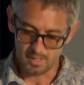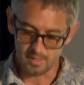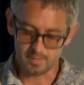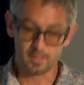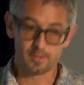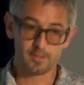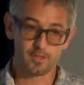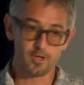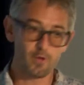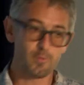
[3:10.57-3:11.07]

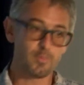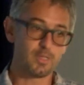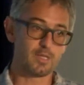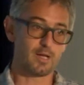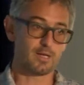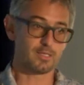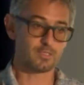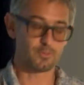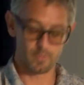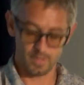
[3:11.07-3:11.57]
The term
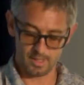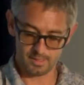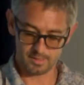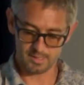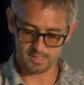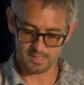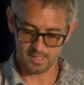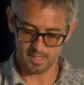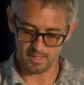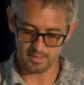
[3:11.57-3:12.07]
industrial
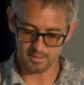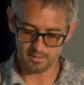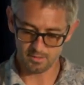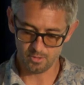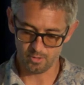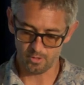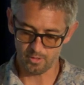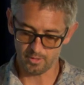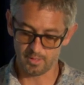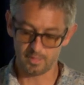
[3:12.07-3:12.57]
design,
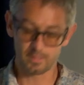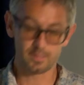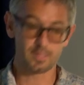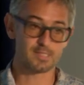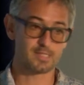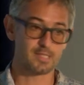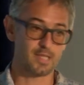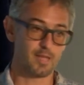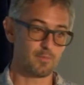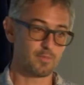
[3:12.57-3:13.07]
coined at the
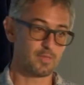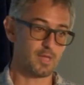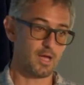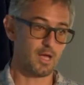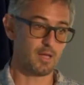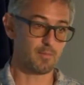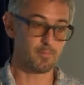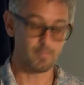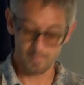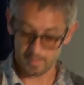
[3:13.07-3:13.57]
same
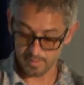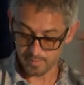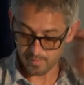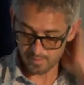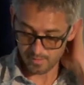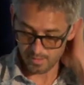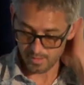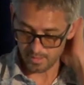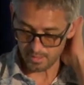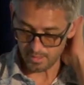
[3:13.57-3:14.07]
time
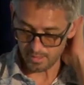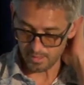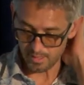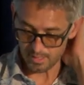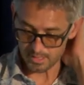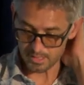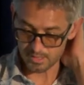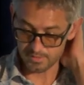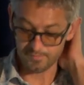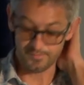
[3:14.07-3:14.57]

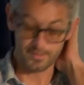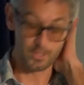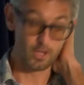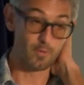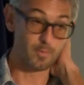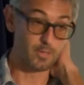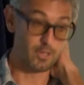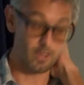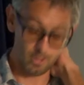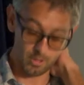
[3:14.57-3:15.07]
uh, as
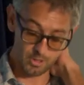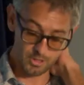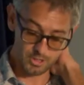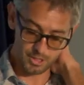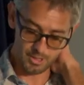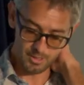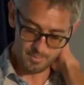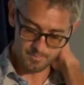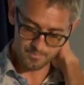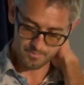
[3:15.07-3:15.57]

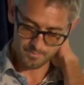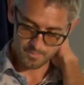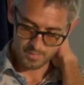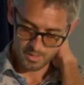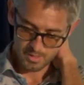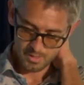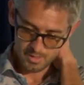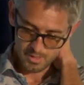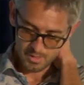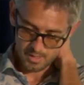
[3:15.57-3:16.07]
phenomenology,
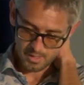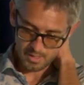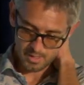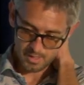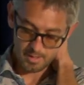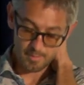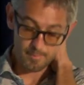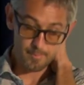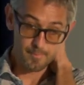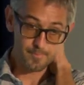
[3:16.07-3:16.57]

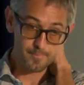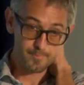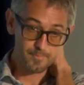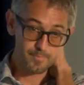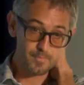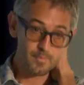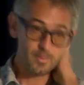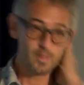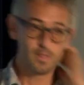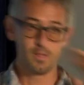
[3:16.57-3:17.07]
um,
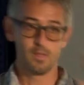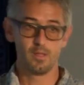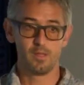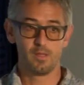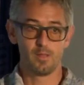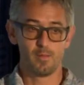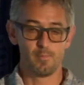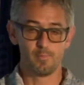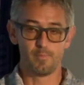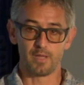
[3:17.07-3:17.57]

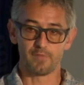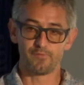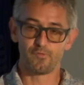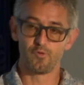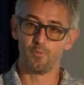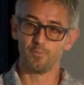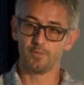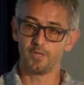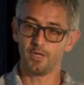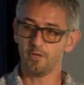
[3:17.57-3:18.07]
but
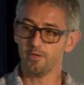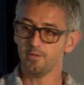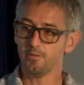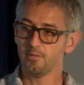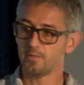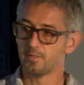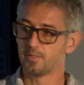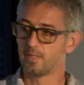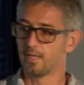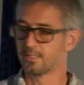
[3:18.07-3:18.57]
from
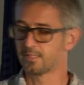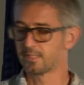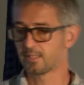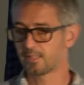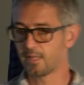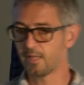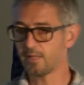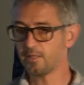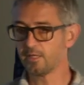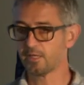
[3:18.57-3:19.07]
there, the
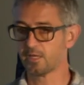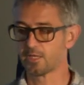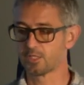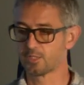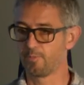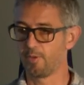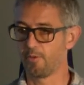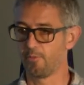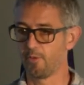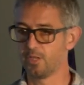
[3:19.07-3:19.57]
aesthetic
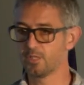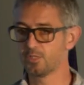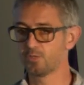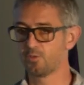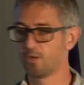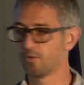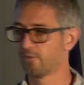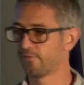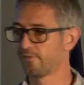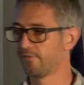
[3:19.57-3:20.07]
experience,
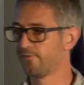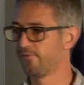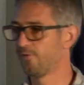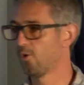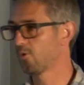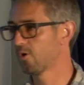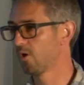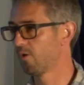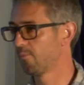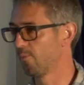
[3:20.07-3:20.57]
one of the
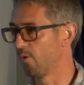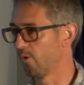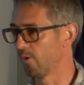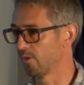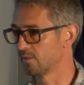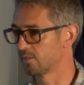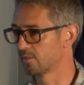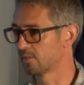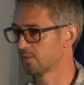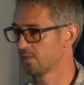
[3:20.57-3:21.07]
focal
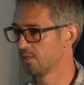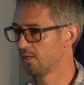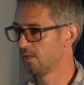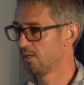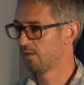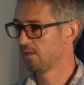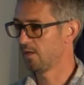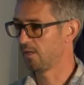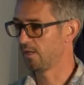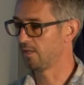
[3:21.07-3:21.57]
points
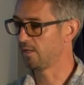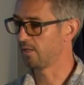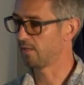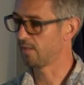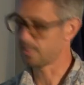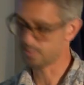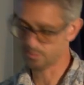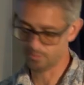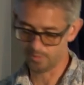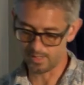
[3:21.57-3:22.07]
in
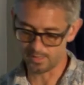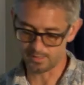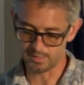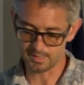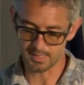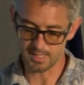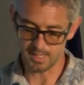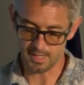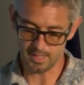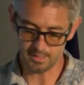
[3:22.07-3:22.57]
industrial
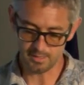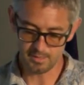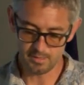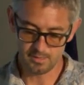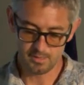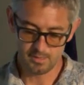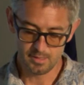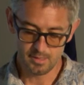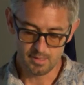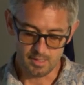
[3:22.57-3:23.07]
design,
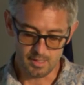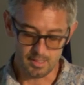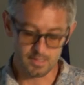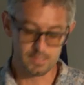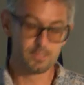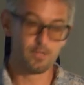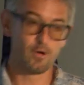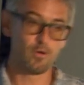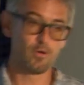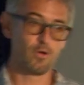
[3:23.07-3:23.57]

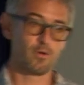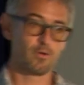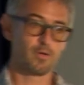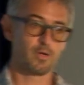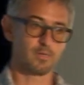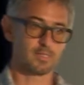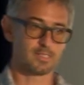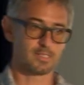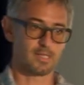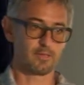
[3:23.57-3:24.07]
is no
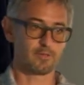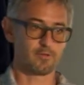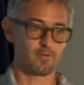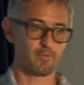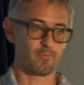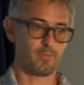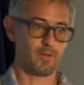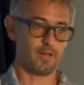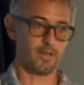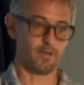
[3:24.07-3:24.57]
longer a
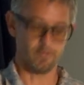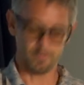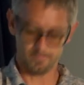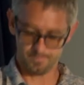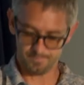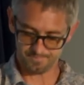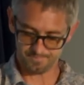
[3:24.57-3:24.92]
central player.